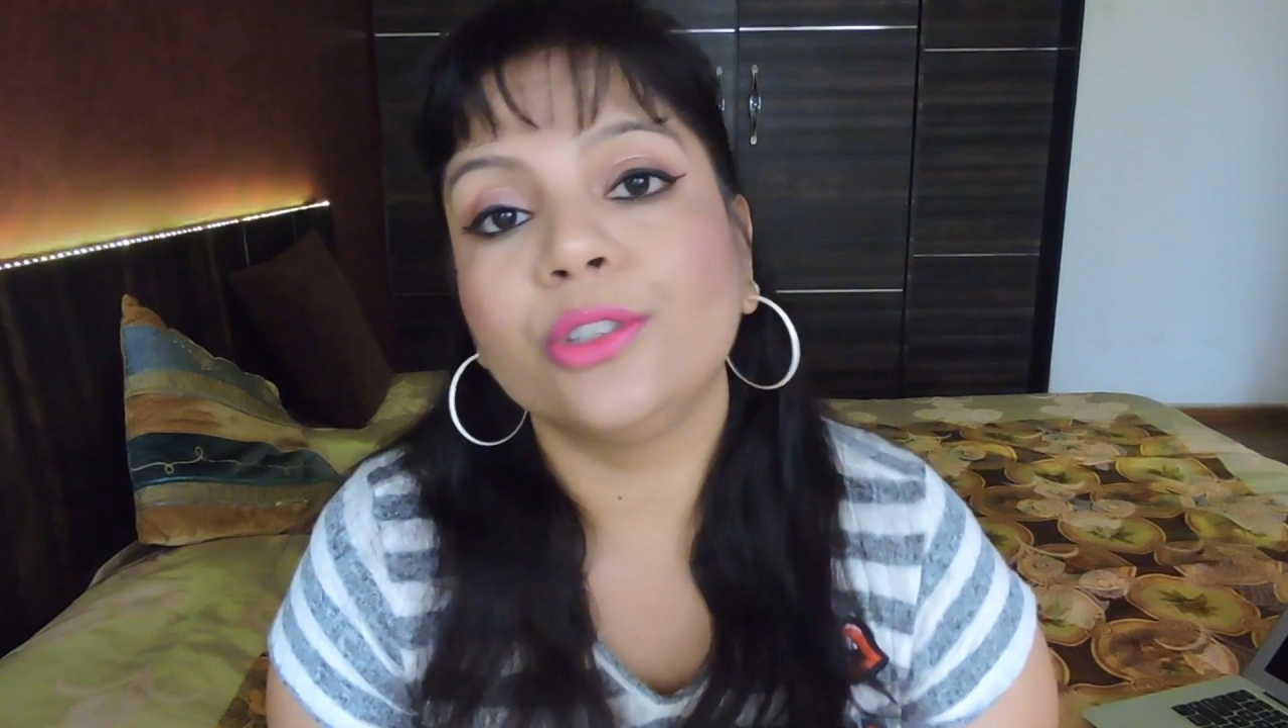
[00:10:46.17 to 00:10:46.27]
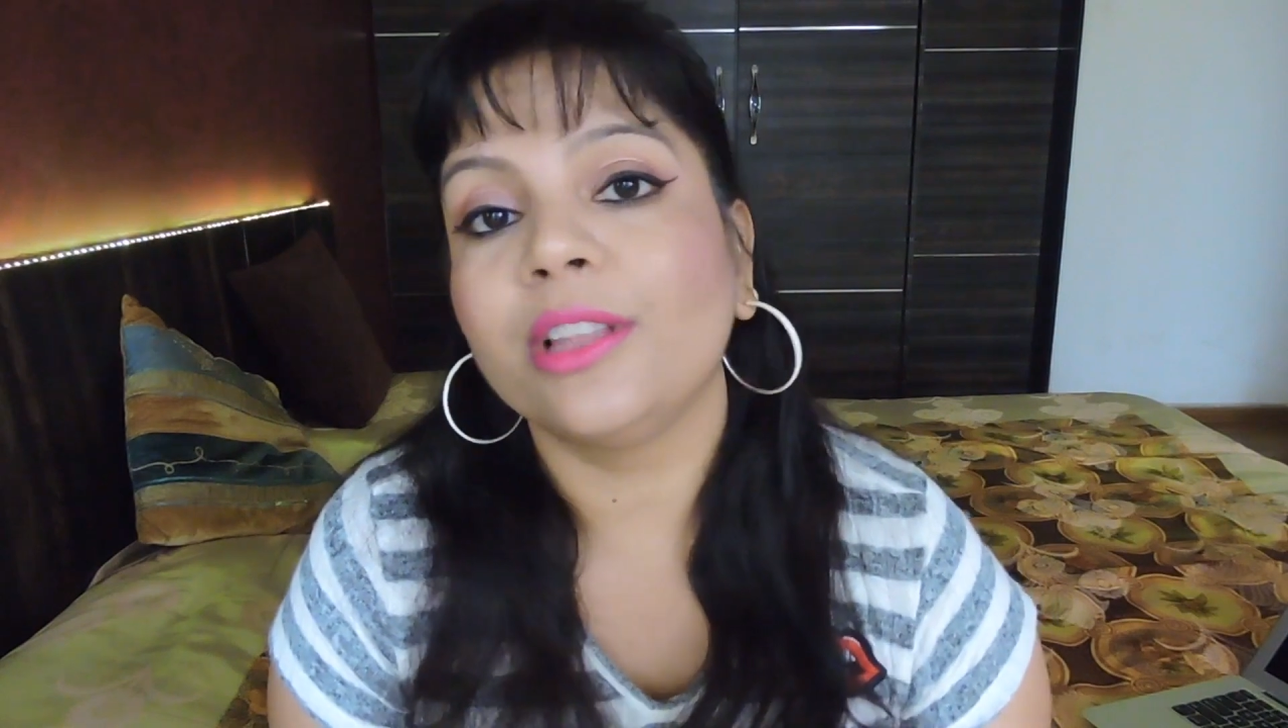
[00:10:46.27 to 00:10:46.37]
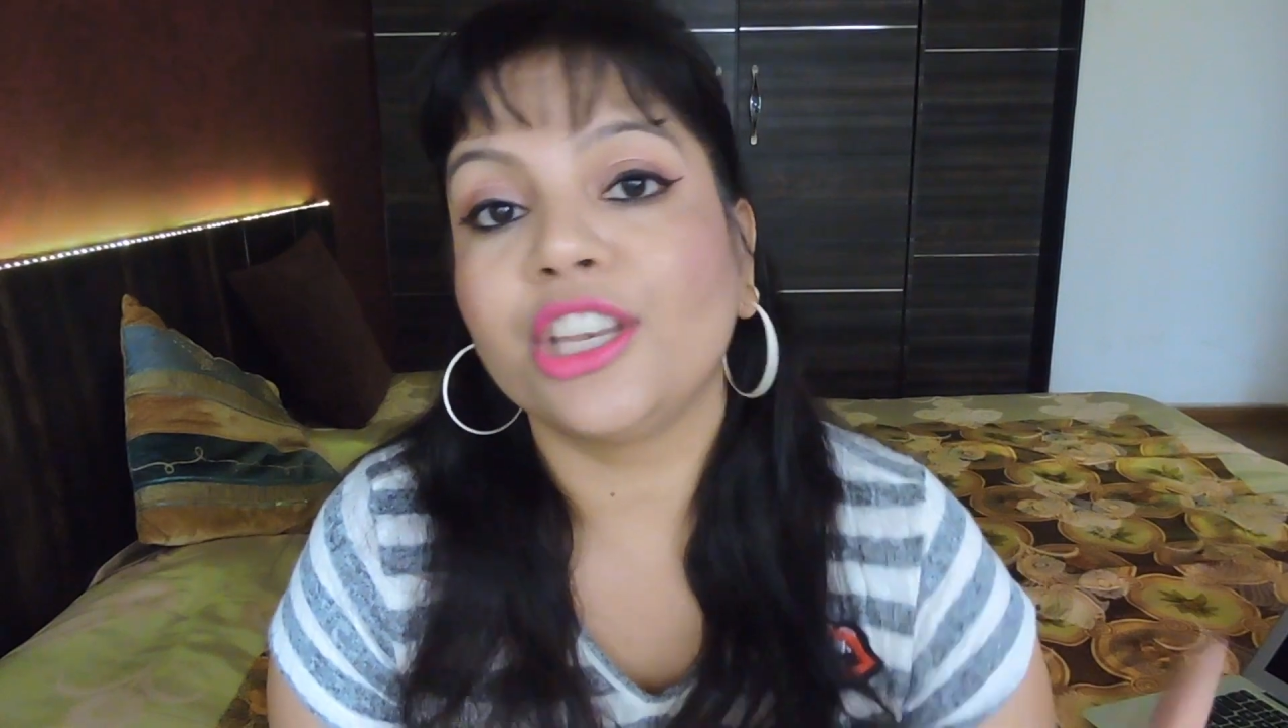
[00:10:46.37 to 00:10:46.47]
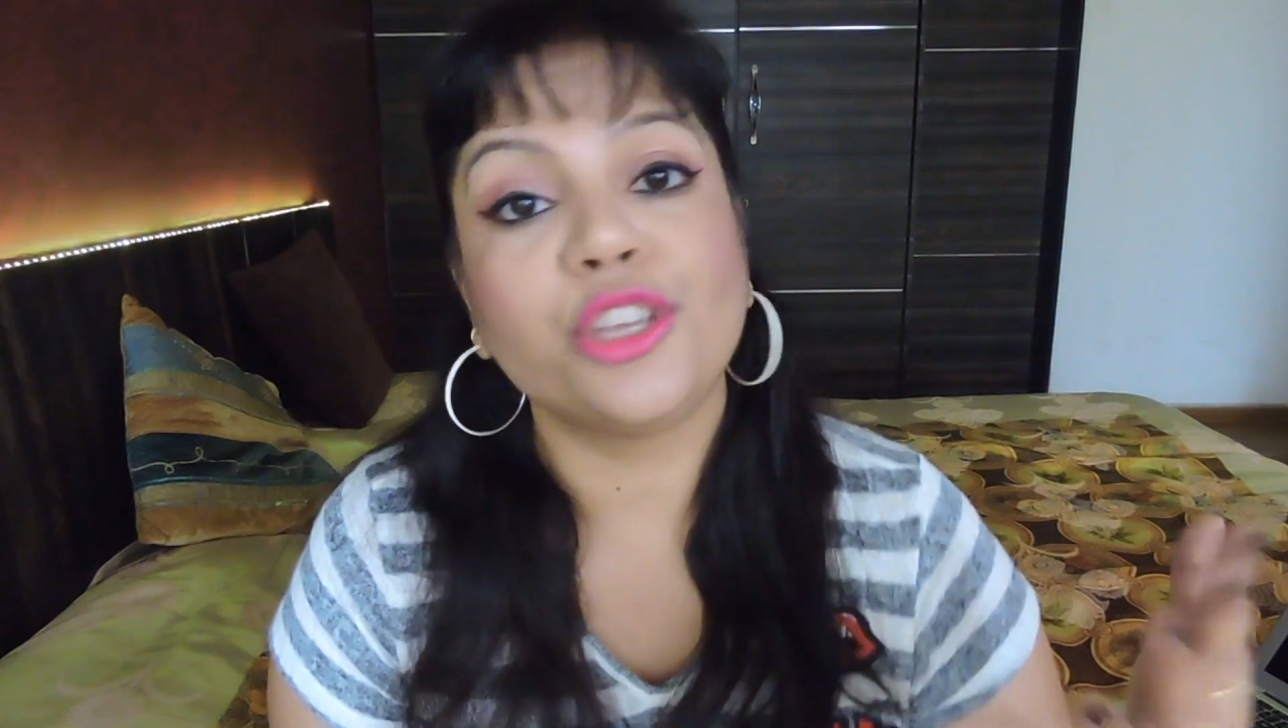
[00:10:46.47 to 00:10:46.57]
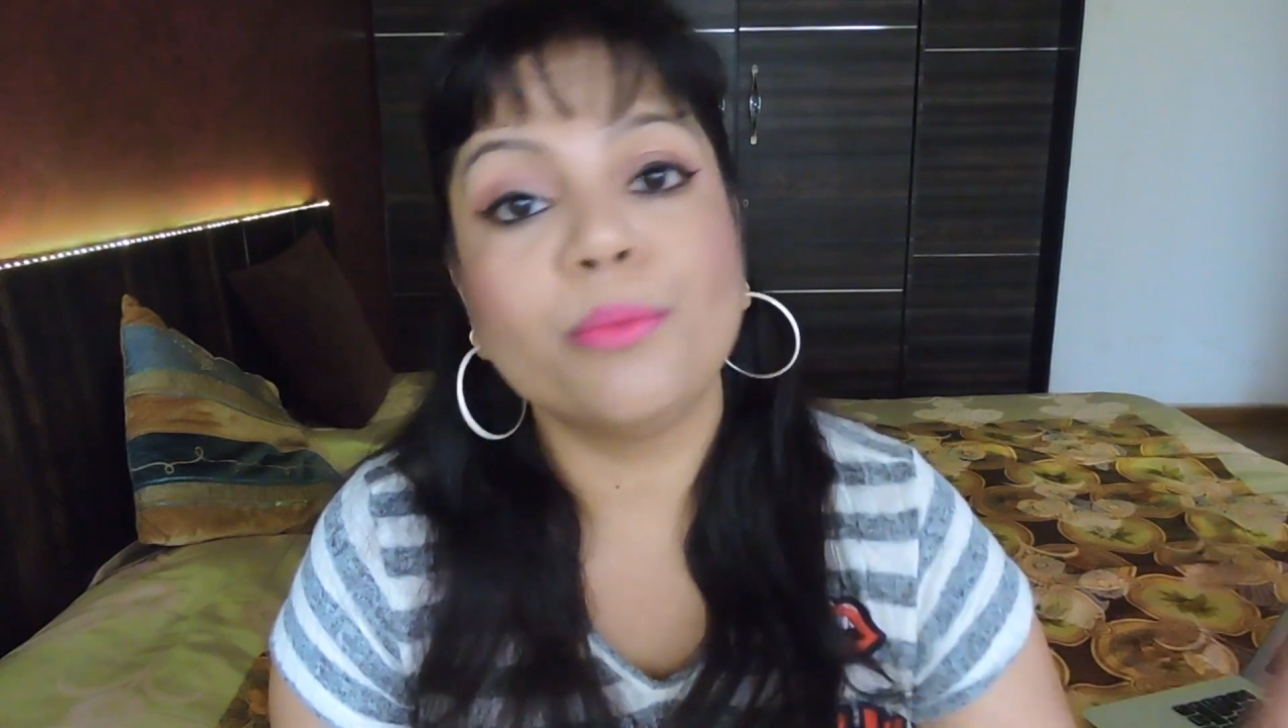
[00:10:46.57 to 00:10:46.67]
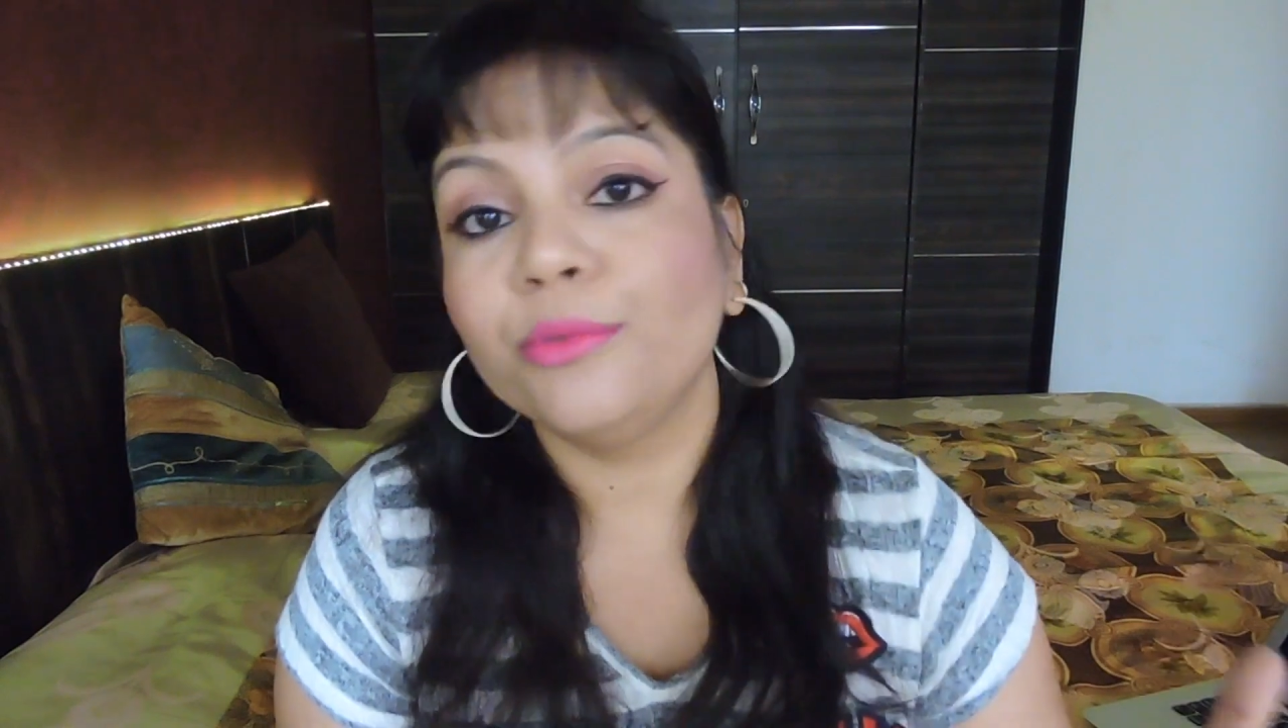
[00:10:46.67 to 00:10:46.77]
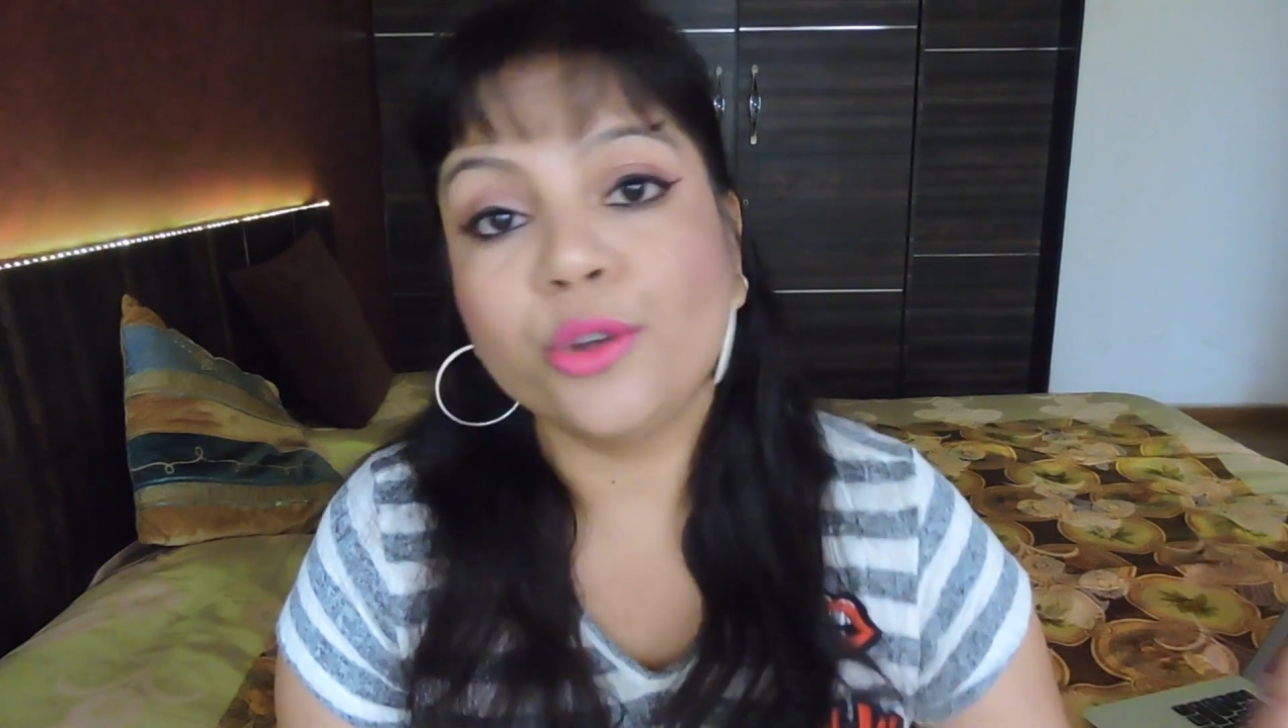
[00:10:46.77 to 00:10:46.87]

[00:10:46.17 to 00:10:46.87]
so that you